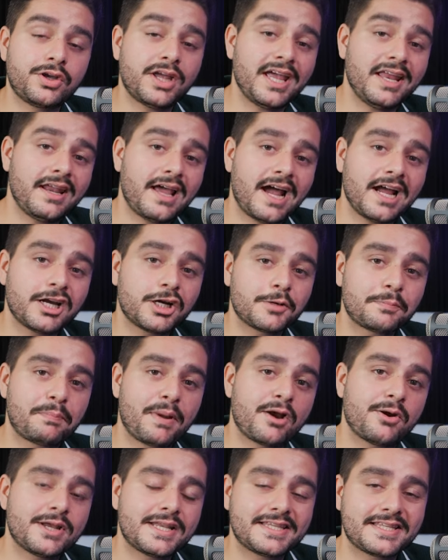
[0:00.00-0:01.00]
You can either
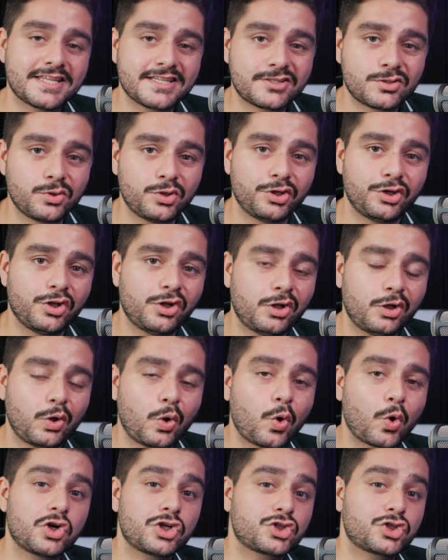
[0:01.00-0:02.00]
parent this to the
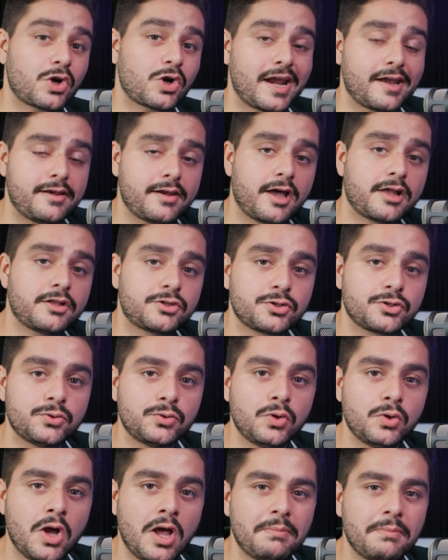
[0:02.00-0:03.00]
null or try not
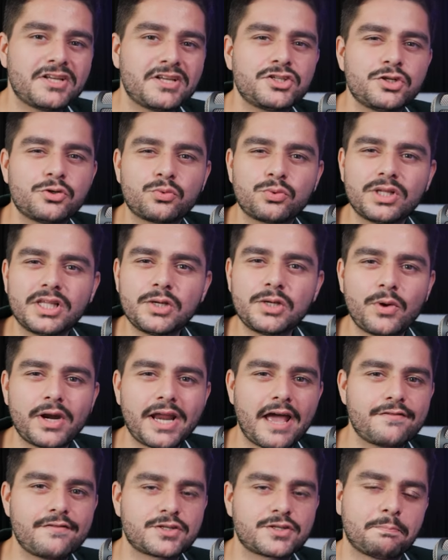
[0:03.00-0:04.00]
to, because you really want
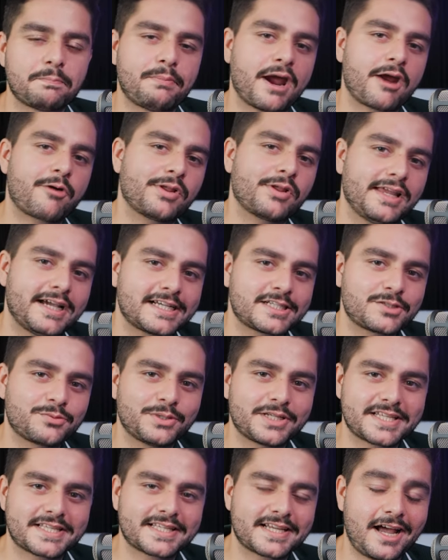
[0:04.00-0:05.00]
to have some parallax
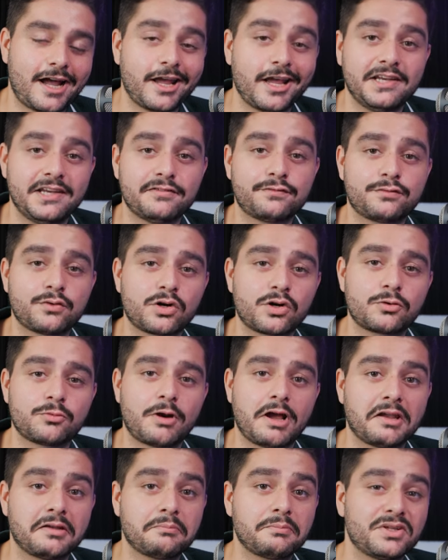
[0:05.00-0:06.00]
with the sky and the
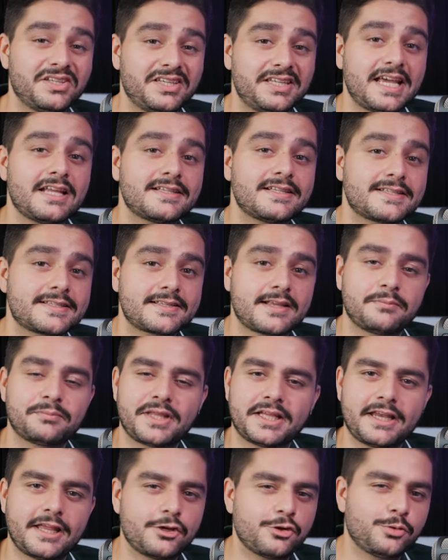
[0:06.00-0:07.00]
foreground, but that's
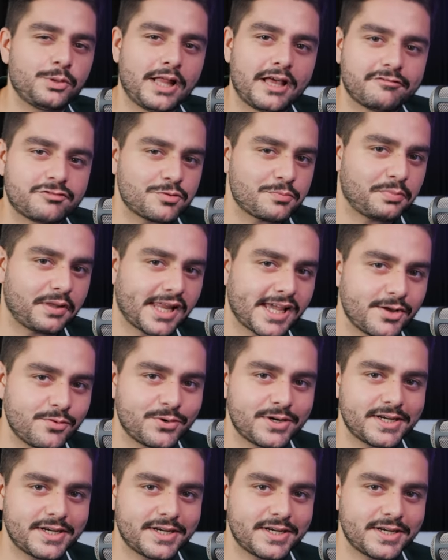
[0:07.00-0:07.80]
something that you'll have to play